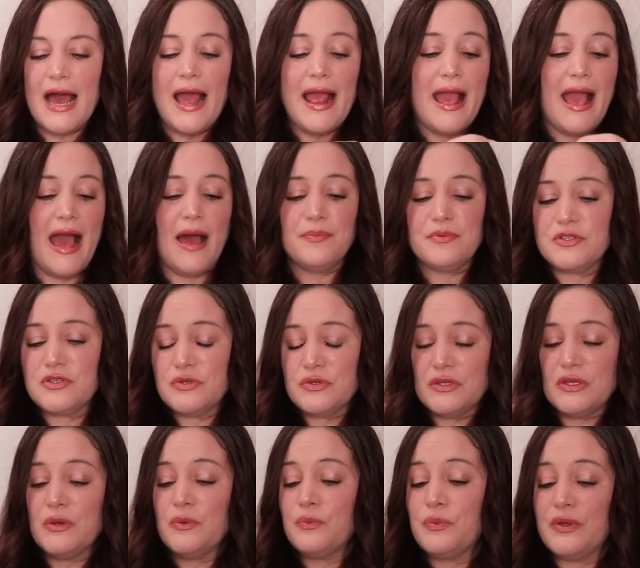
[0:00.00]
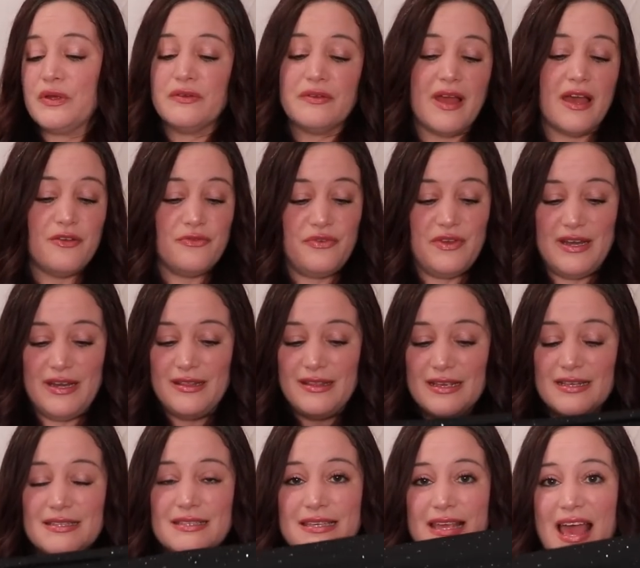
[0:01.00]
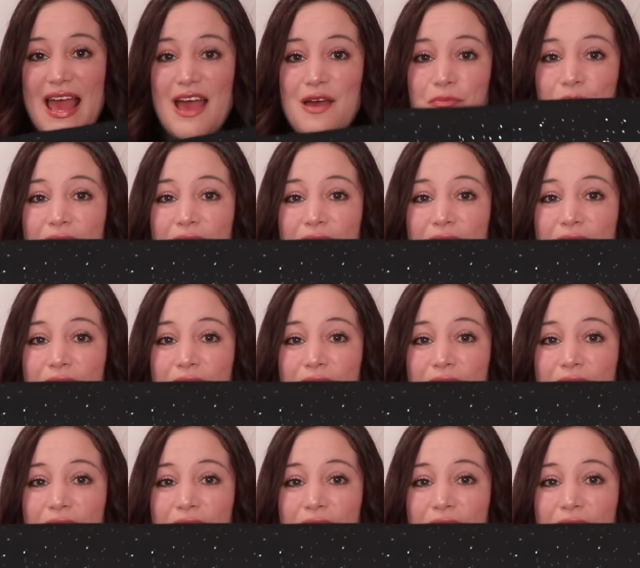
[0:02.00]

I absolutely will not fit in this yet,